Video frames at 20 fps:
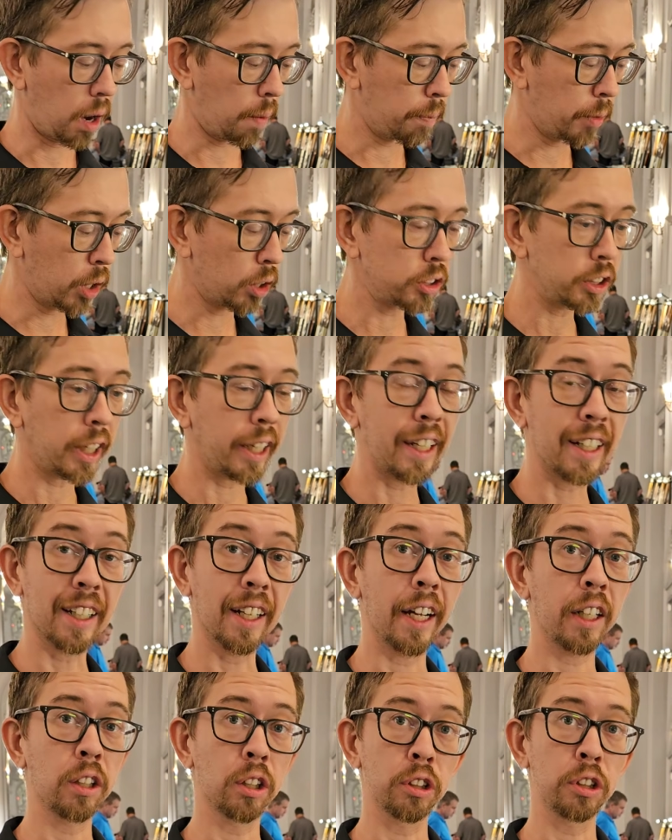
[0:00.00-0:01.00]
There's a
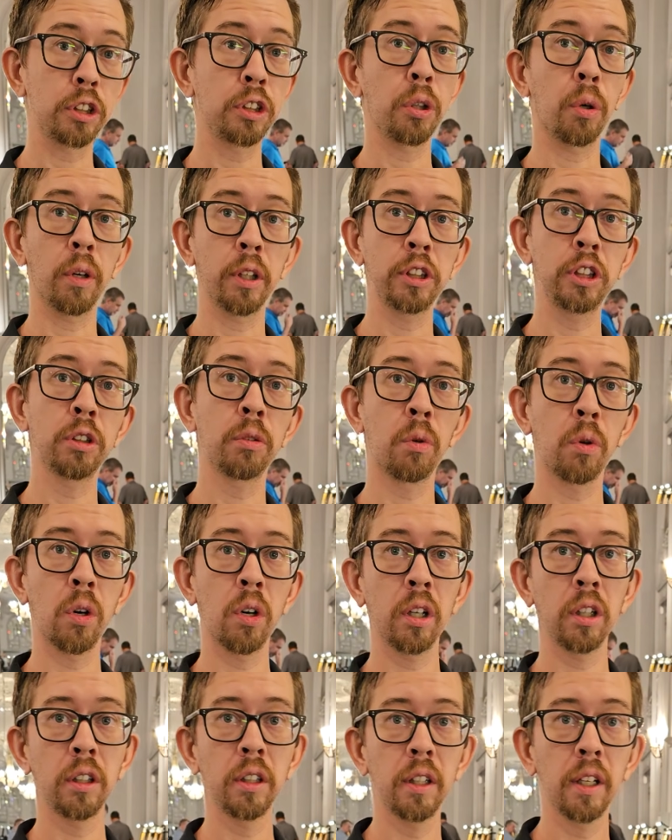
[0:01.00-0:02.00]
Collector's Choice
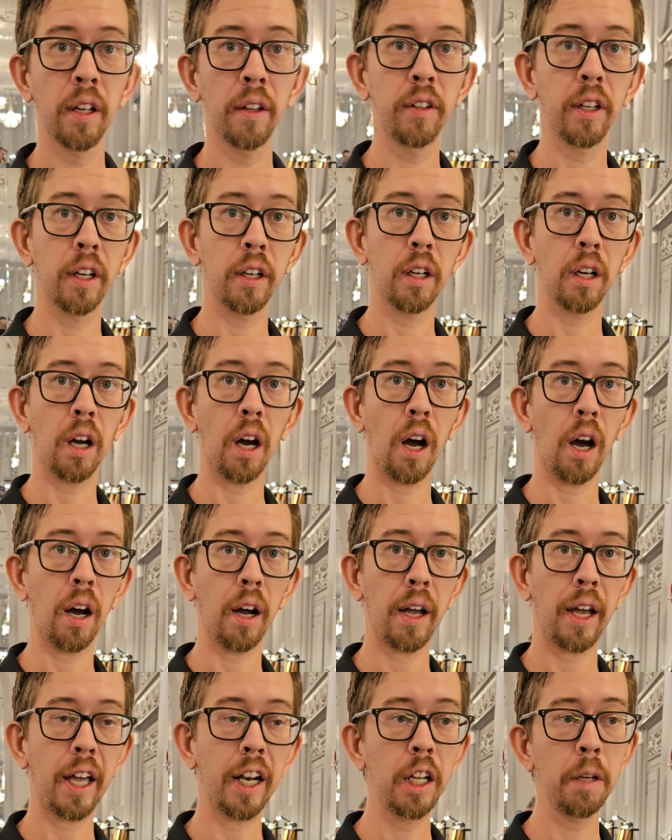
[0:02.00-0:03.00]
Award that
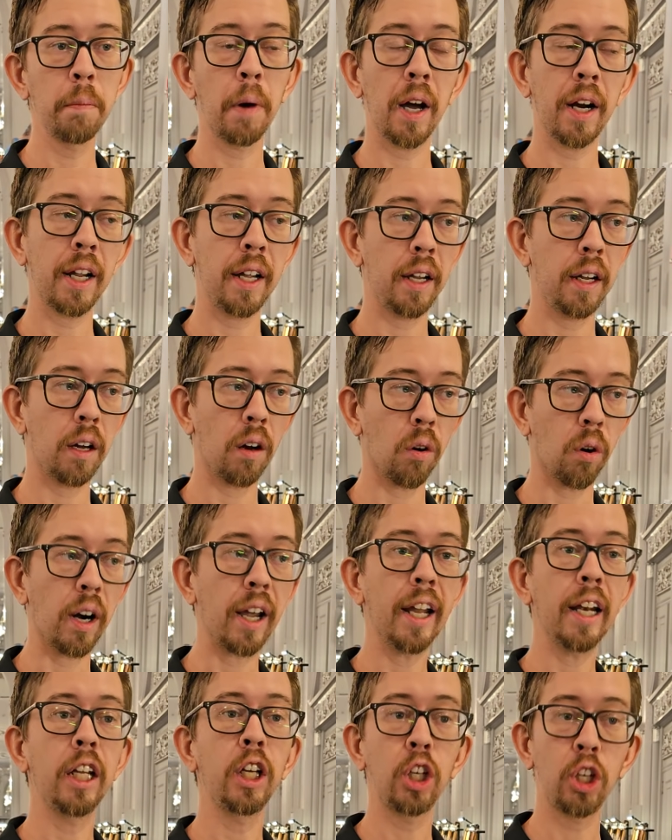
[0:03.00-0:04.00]
anybody or
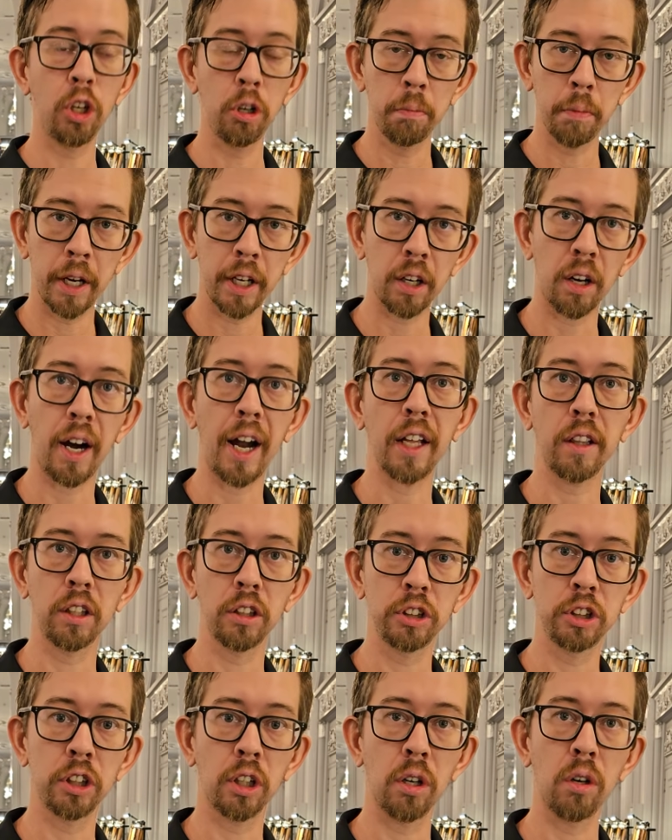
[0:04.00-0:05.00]
any cue maker at the
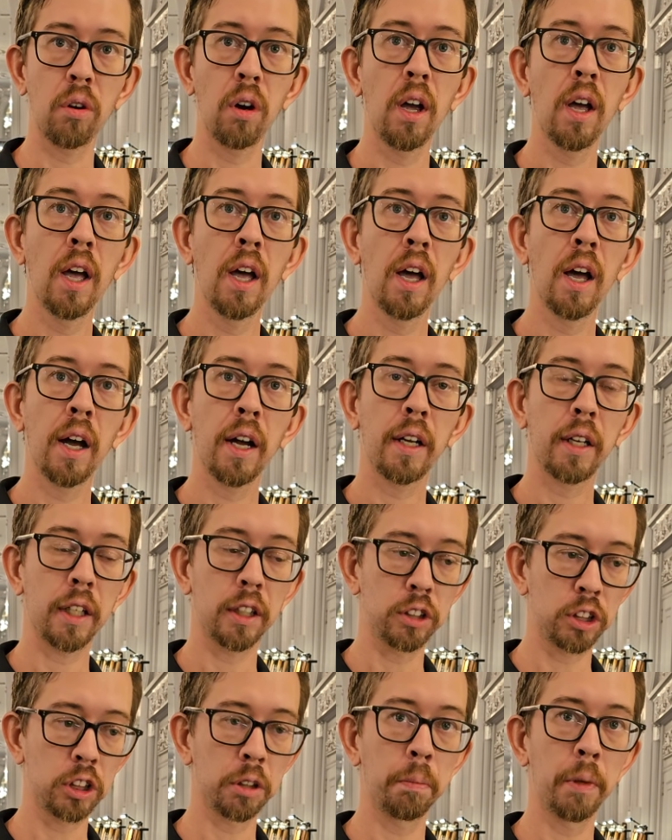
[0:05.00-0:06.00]
show
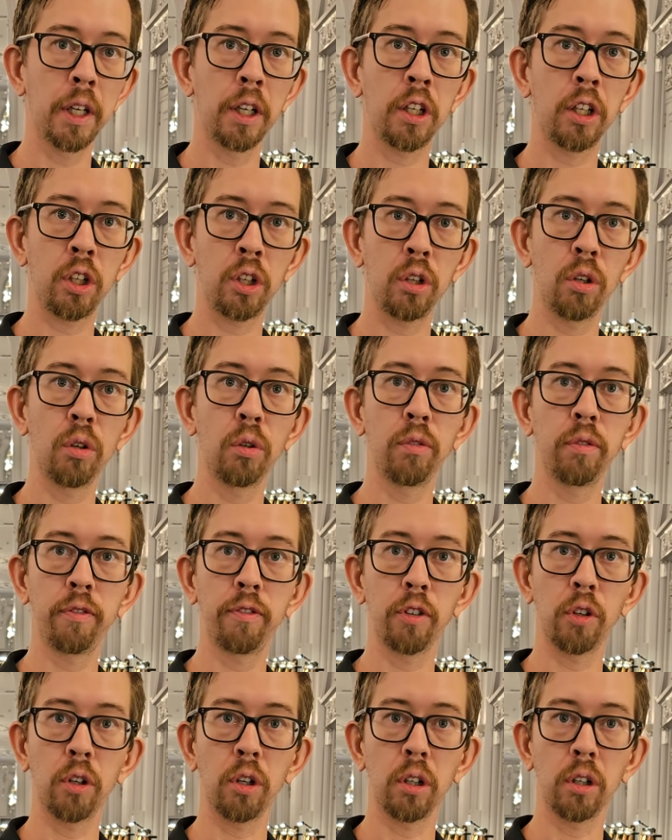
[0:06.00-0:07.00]
can submit a cue
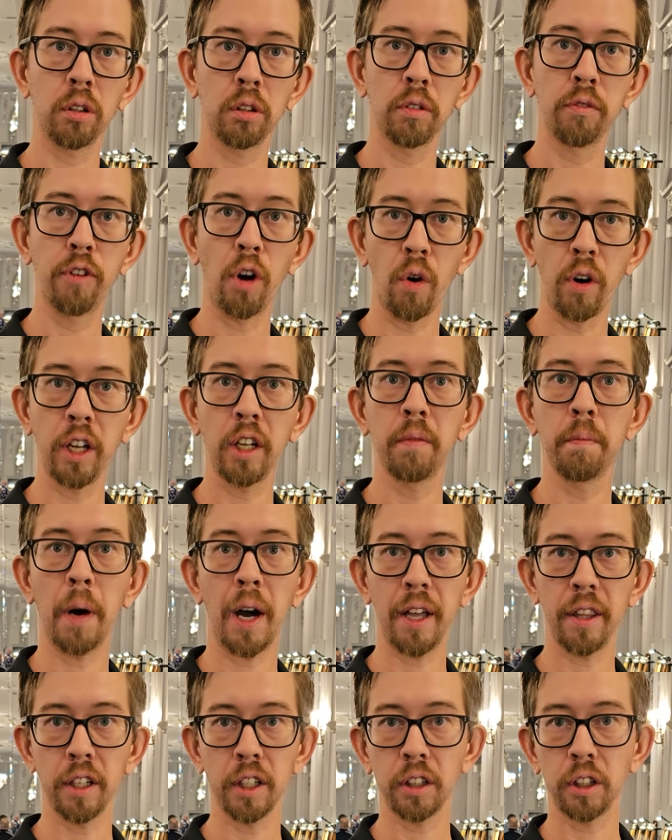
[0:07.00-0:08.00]
for voting
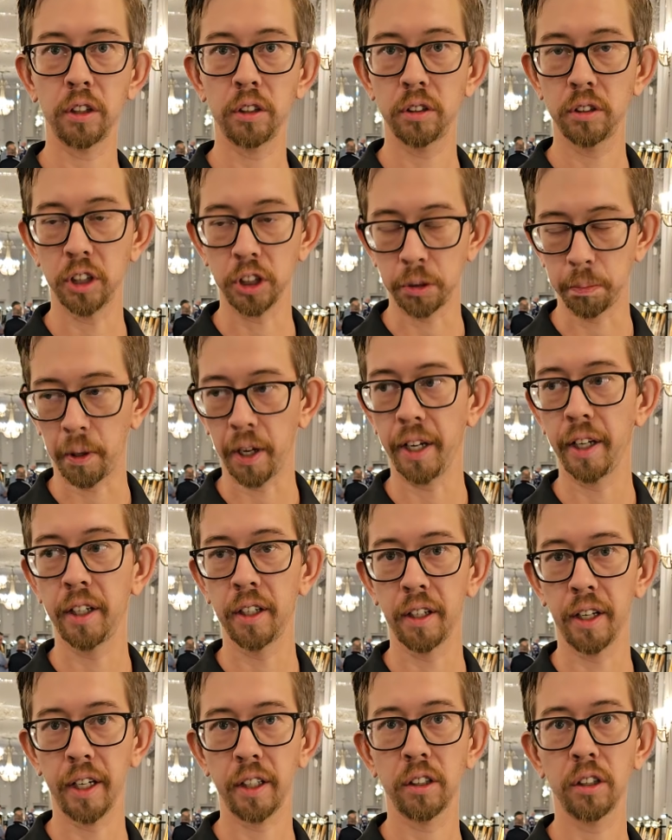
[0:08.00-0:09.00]
by the displaying
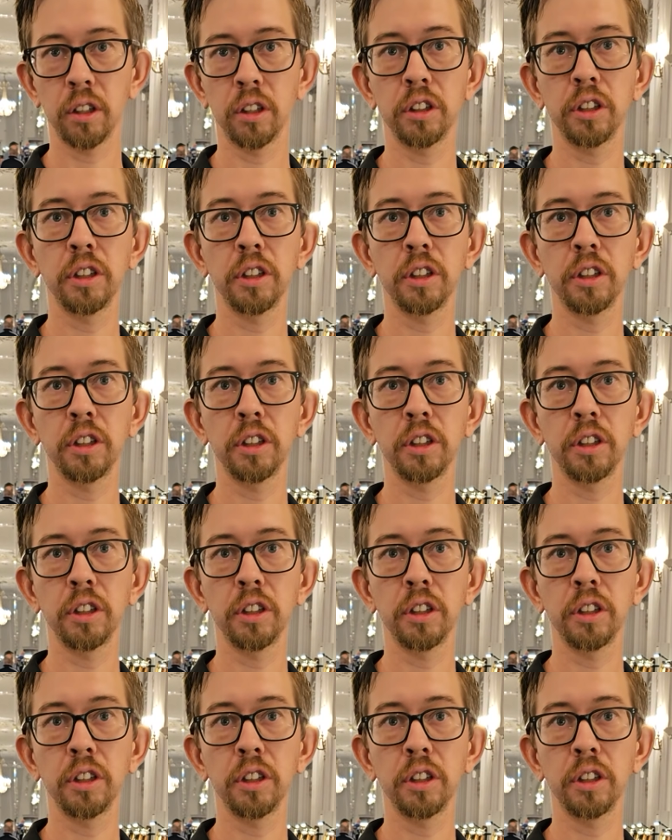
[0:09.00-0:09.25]
collectors.